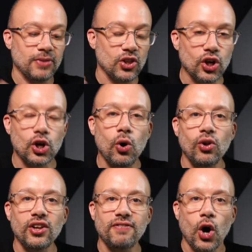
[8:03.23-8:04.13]
The
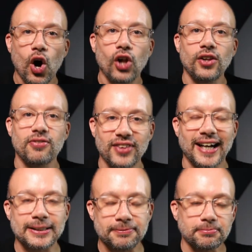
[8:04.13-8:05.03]
goal of all of
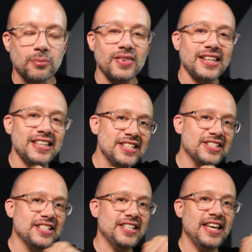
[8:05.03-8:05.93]
that is
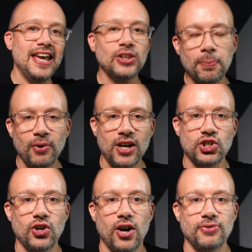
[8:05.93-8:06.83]
to take the
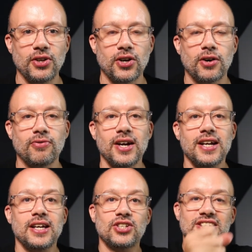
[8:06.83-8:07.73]
pressure off the nerve,
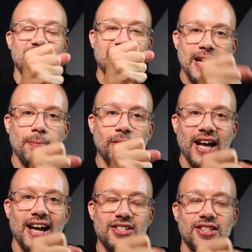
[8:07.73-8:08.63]
to
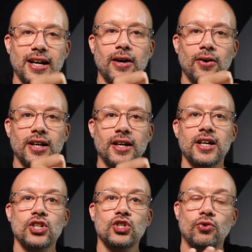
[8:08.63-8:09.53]
stabilize the area,
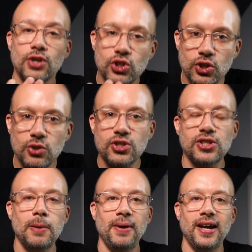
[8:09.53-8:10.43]
to reduce
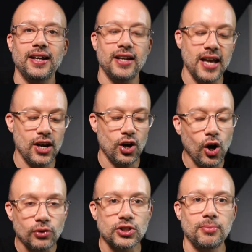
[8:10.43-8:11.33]
the pain, and
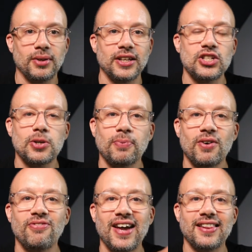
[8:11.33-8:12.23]
ultimately to
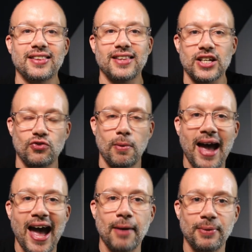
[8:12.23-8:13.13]
prevent things from
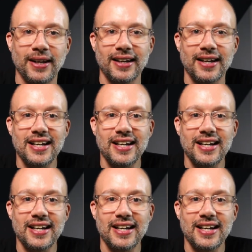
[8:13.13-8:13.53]
happening